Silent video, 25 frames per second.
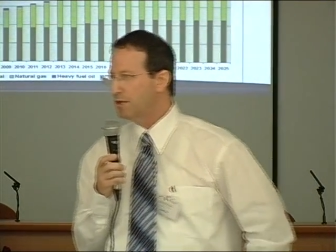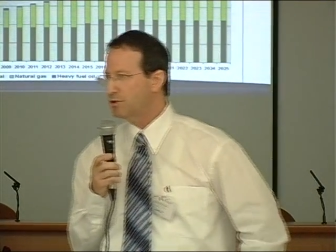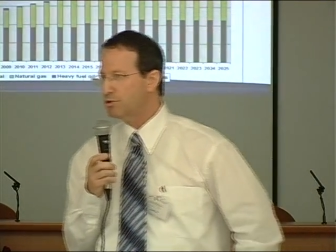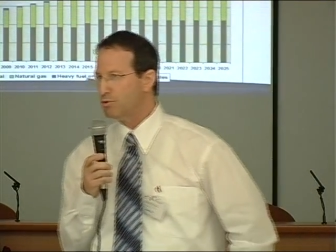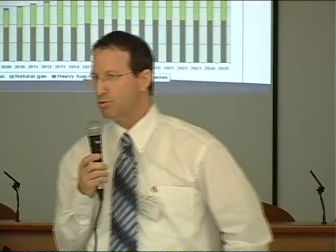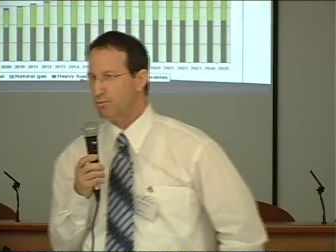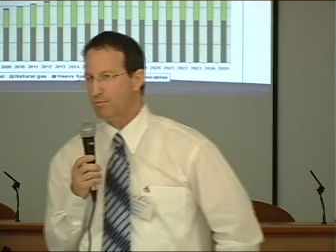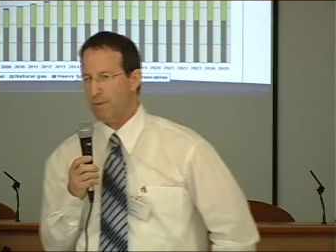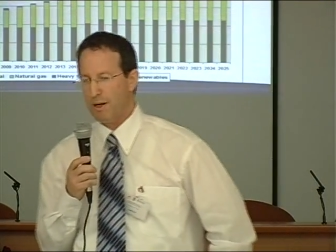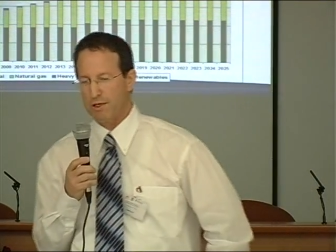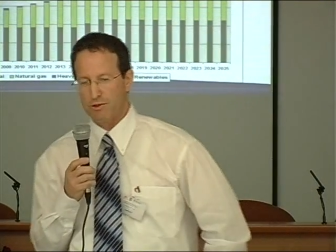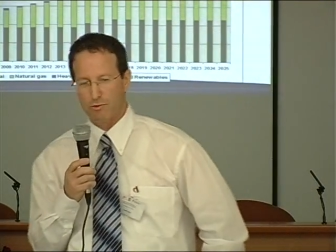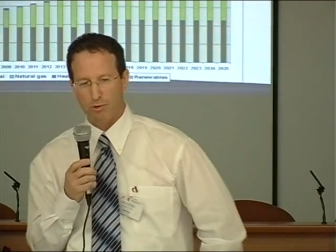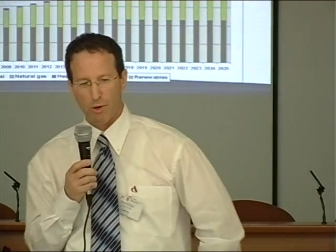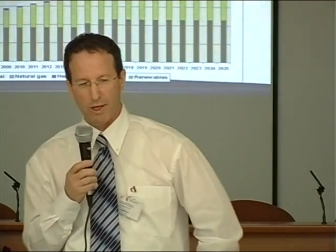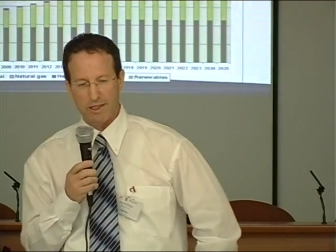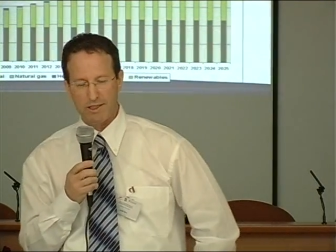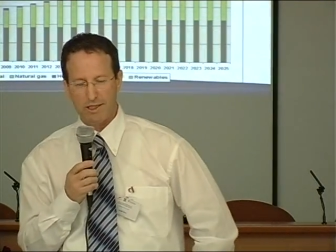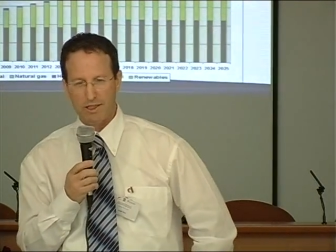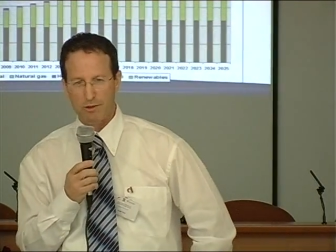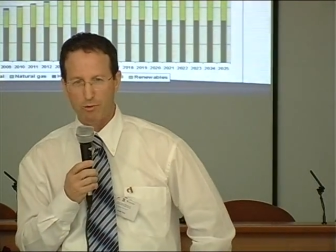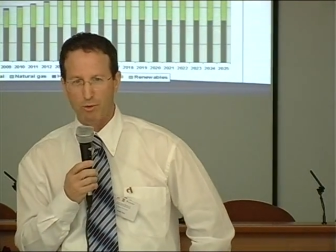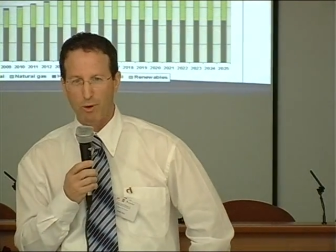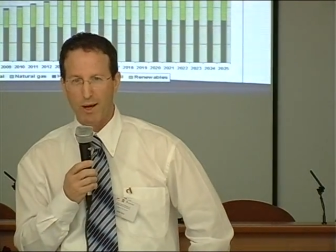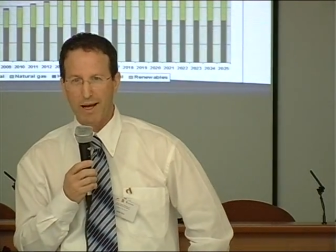into, by
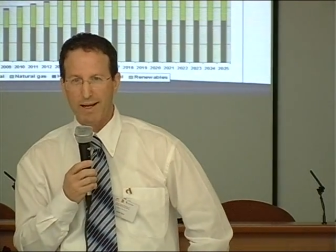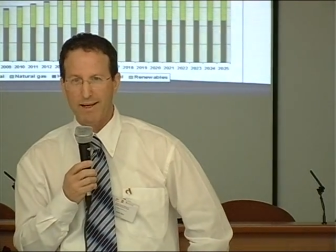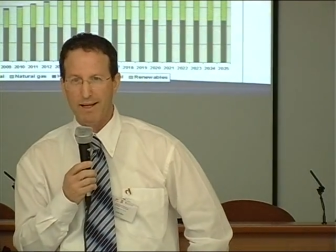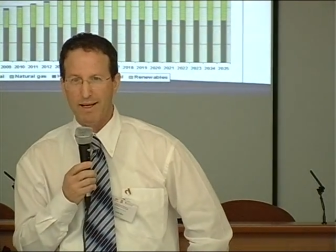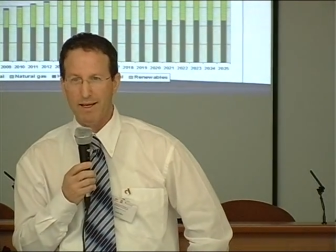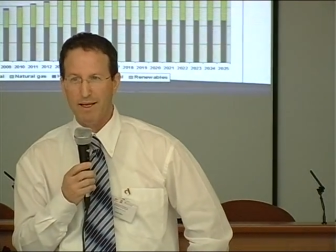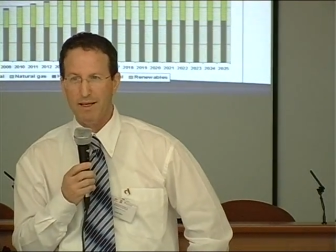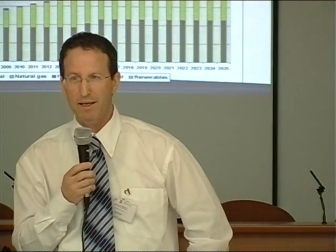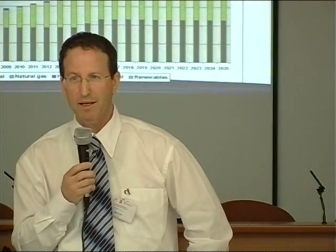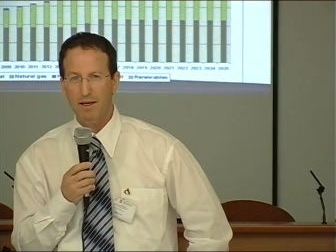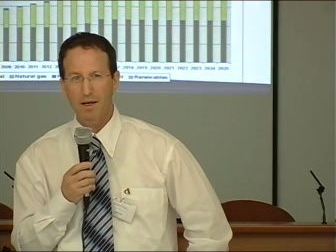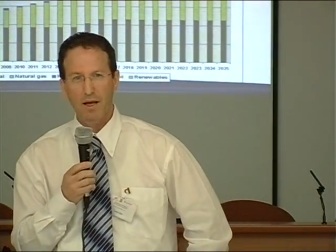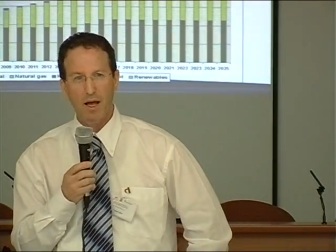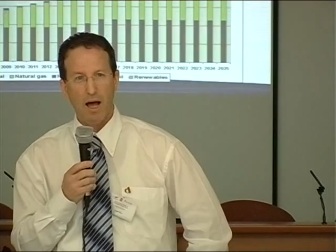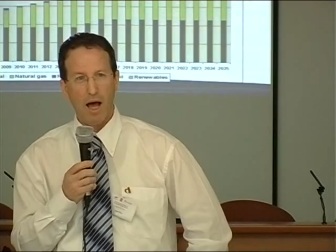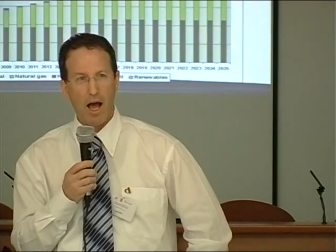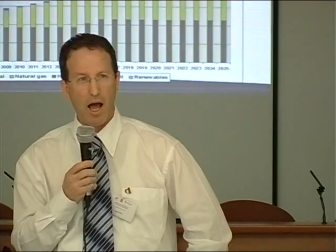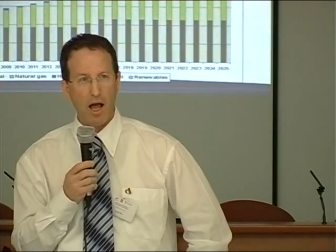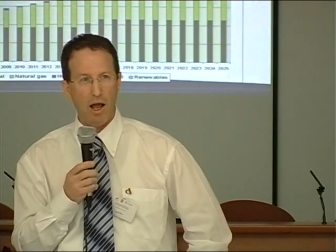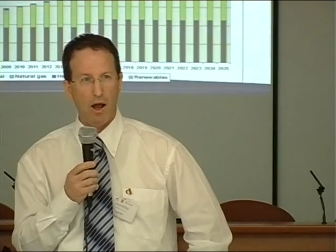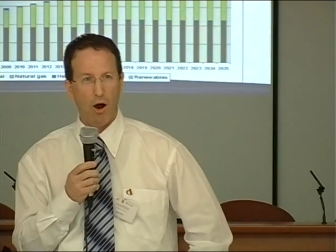2020.